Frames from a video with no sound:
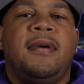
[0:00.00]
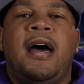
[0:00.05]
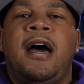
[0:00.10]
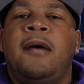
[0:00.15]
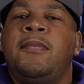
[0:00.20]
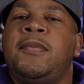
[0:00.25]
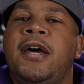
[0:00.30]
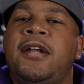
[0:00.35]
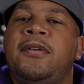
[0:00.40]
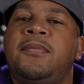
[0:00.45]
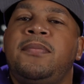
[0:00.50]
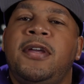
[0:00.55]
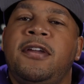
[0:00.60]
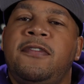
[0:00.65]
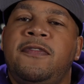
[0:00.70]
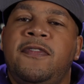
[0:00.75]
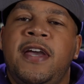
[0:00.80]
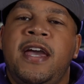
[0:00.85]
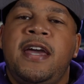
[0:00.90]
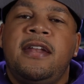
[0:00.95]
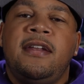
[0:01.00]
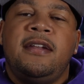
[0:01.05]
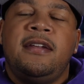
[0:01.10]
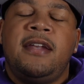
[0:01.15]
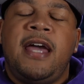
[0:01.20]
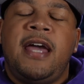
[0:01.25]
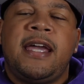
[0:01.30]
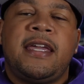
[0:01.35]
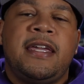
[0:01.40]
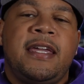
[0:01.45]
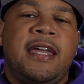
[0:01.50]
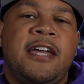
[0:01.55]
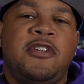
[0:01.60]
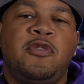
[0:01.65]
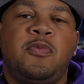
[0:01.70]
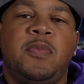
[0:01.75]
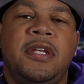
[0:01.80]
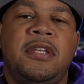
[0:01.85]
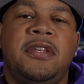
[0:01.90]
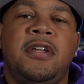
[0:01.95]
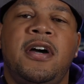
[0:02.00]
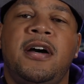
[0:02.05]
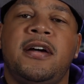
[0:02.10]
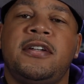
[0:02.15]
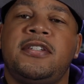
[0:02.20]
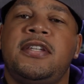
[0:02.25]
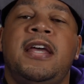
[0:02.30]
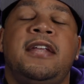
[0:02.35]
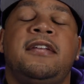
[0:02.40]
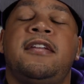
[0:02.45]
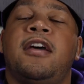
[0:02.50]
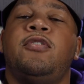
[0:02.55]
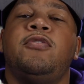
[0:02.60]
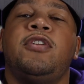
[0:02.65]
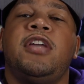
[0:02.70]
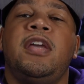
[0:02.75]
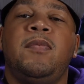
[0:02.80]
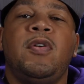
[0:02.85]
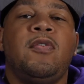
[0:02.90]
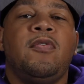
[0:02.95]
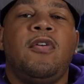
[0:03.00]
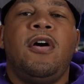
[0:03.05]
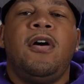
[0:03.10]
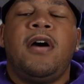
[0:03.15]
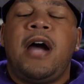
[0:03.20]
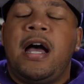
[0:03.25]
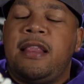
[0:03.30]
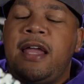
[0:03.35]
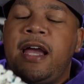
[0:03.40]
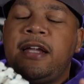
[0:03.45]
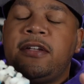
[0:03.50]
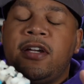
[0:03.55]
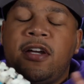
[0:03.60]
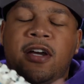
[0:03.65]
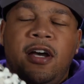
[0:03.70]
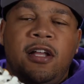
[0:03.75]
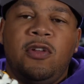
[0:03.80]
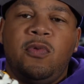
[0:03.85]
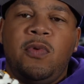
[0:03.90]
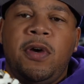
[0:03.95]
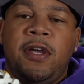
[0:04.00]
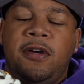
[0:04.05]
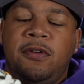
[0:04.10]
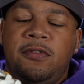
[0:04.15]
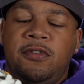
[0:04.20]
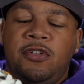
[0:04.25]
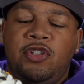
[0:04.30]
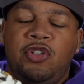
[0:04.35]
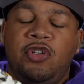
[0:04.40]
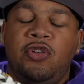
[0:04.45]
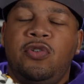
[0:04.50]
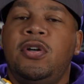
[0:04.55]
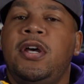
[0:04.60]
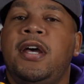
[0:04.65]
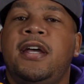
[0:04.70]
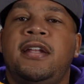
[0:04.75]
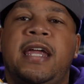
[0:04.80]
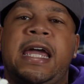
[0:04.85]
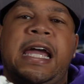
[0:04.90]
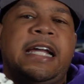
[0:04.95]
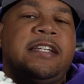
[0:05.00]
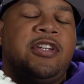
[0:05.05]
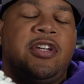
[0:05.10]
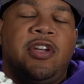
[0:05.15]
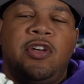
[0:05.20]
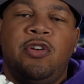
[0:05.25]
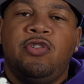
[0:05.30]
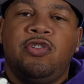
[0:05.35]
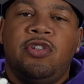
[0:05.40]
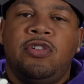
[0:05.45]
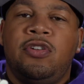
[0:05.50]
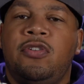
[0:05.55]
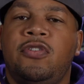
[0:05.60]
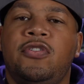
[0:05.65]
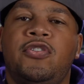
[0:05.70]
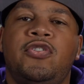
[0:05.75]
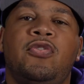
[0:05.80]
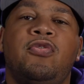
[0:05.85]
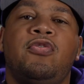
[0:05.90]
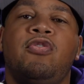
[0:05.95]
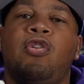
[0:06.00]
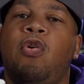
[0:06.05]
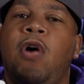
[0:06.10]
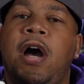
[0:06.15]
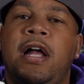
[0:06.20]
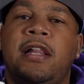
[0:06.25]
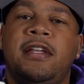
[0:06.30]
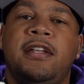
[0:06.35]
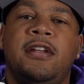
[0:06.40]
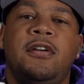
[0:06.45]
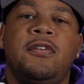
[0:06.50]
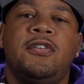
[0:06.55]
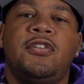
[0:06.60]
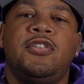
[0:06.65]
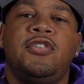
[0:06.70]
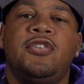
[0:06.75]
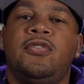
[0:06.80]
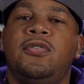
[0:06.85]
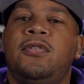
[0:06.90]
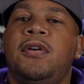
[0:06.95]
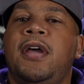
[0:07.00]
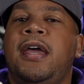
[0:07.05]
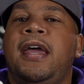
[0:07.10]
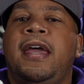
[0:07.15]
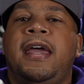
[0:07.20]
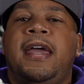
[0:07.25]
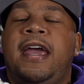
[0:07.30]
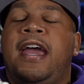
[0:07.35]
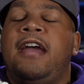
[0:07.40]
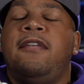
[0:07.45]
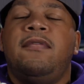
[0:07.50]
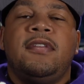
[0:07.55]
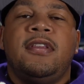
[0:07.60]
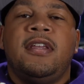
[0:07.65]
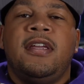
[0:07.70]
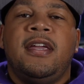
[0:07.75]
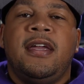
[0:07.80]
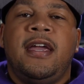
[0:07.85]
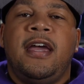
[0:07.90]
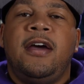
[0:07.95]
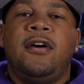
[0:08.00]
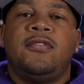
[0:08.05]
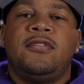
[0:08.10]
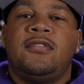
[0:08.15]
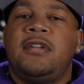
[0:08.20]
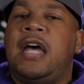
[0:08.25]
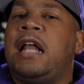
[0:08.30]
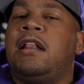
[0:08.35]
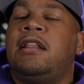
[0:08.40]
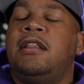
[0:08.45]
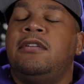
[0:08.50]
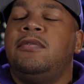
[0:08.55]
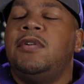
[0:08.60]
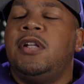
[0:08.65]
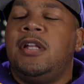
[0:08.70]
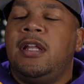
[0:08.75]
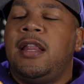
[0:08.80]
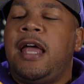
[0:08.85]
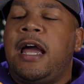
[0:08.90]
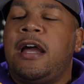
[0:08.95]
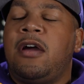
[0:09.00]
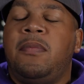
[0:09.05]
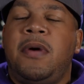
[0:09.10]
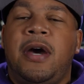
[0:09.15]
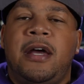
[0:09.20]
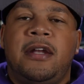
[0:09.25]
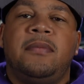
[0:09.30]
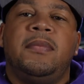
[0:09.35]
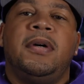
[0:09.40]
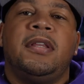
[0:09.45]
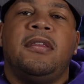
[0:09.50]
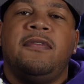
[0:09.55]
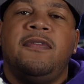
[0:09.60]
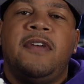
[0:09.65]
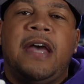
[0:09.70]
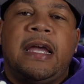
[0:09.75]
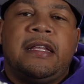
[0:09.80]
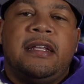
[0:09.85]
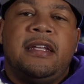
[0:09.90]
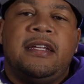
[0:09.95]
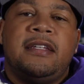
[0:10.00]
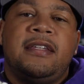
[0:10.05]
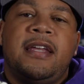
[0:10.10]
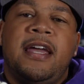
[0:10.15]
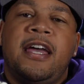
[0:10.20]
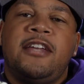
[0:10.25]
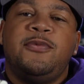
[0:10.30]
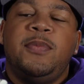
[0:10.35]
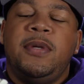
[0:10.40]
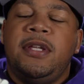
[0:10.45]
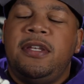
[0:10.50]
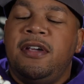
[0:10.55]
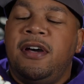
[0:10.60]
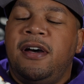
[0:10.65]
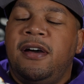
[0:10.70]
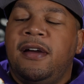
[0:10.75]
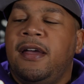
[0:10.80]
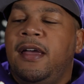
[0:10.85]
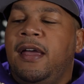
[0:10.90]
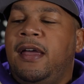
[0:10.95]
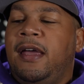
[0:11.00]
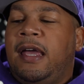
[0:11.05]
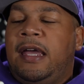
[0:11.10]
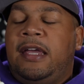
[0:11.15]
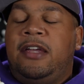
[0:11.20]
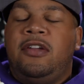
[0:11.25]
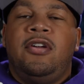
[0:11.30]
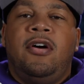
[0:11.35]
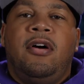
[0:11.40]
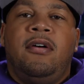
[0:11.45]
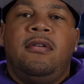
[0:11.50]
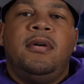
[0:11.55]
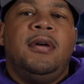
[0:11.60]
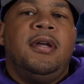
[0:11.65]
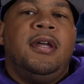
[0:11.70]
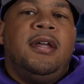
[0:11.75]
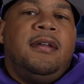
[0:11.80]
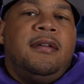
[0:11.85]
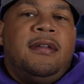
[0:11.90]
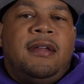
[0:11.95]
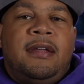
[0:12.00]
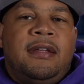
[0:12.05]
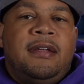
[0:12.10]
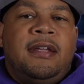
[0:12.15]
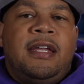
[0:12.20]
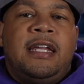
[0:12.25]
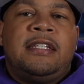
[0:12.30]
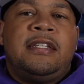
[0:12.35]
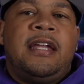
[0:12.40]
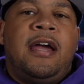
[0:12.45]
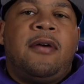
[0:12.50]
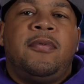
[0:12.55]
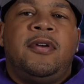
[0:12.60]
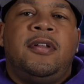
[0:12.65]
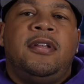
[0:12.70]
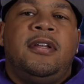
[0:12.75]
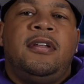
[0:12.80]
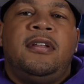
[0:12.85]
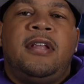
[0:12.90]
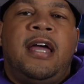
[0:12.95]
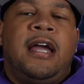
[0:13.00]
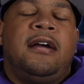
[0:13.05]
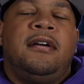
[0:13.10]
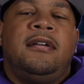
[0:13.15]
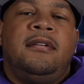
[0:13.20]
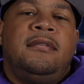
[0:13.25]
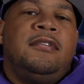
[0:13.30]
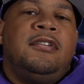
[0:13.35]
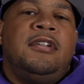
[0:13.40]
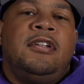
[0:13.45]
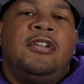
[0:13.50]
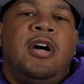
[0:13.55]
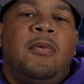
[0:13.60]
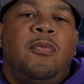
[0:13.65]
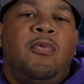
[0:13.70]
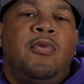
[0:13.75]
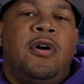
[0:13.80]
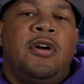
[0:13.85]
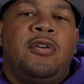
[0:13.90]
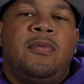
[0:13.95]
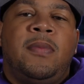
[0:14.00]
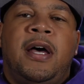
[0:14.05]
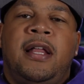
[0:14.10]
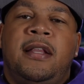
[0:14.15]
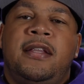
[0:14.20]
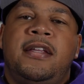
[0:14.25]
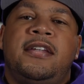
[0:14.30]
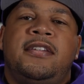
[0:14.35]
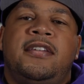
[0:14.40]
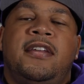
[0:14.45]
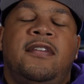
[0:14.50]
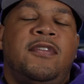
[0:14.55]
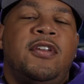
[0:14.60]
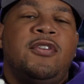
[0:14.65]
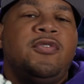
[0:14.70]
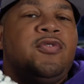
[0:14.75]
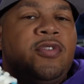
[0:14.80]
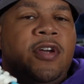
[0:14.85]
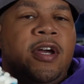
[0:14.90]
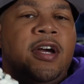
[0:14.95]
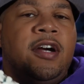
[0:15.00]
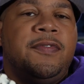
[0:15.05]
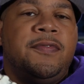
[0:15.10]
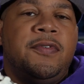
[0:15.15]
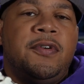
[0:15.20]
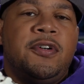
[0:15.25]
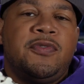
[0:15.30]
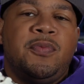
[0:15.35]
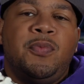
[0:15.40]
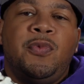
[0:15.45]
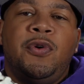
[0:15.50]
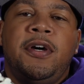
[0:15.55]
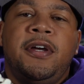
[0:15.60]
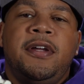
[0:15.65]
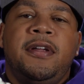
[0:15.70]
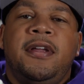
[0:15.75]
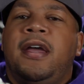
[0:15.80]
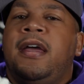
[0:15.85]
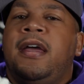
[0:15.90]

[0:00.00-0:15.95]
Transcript: I'm not a big fan of Nike SB Dunks. Now don't get me wrong, I like the colorway on the shoe, the execution on the shoe, the quality on the shoe, everything else I really like about it. But the fact that it's an SB Dunk, and it's not really like number 1 on my list. If this was the Air Force One,